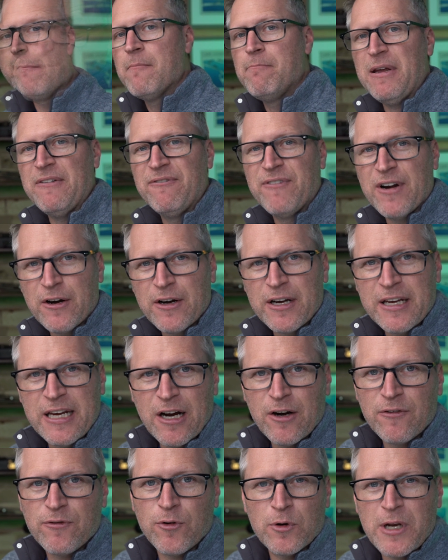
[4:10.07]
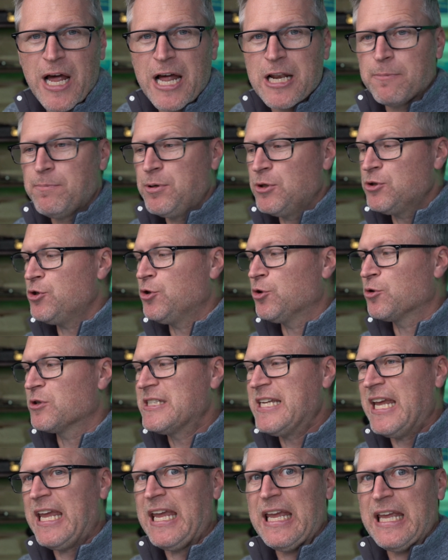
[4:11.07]
Be very careful not to put your
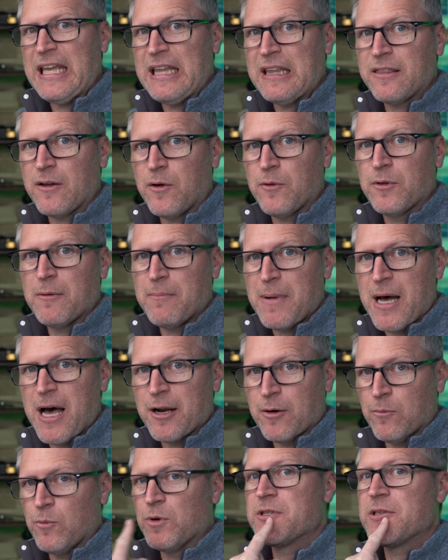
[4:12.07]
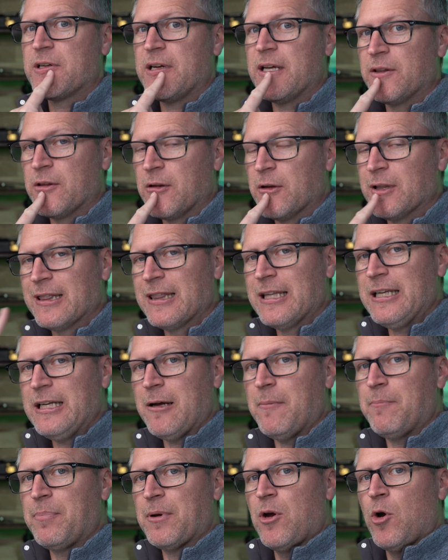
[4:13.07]
teeth on the bottom. Once again, the
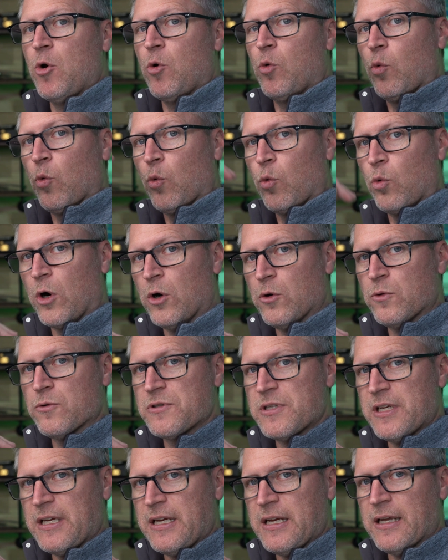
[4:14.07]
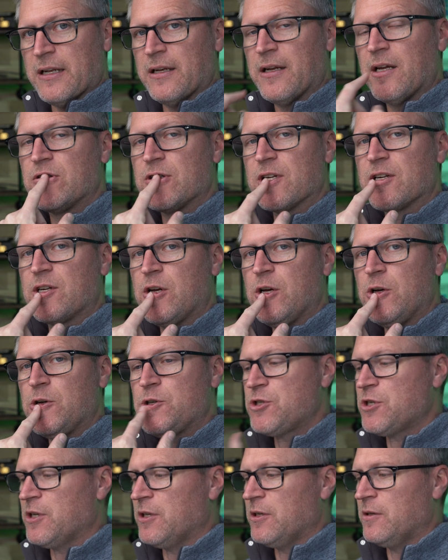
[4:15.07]
lip rolls in to
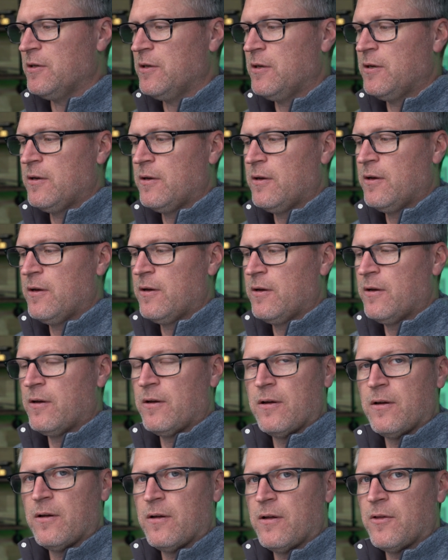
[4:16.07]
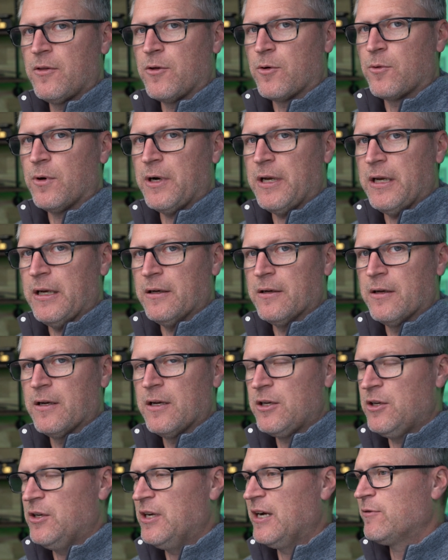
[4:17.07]
cushion the reed.
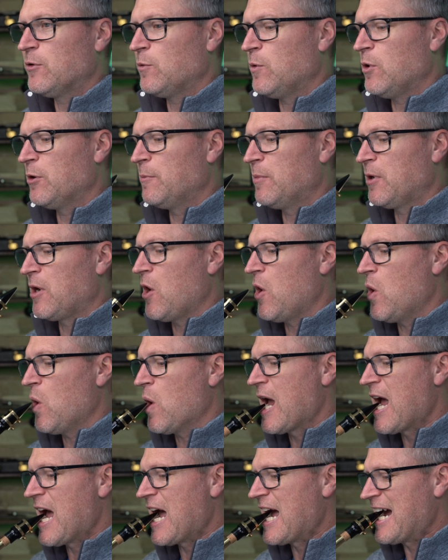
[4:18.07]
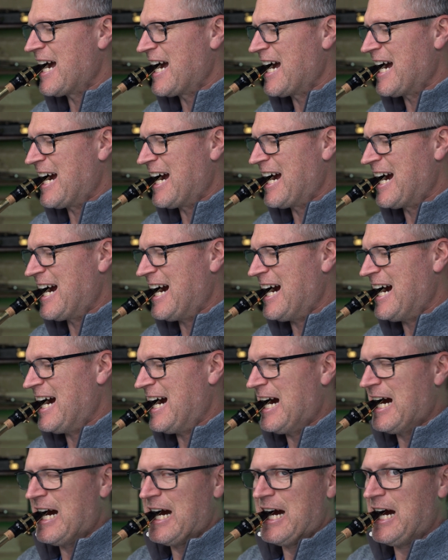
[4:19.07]
You never want to go,
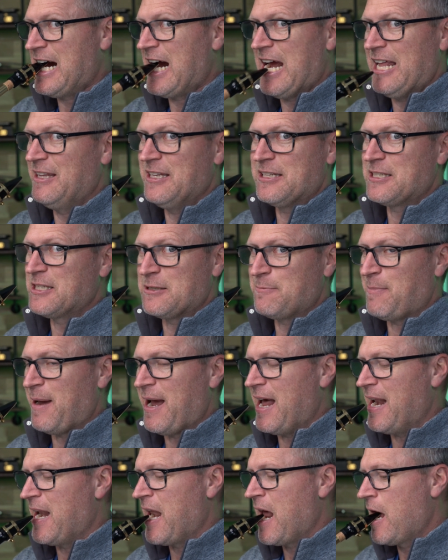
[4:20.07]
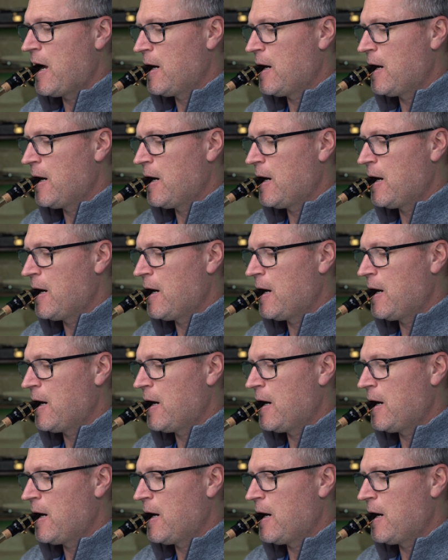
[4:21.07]
this is bad.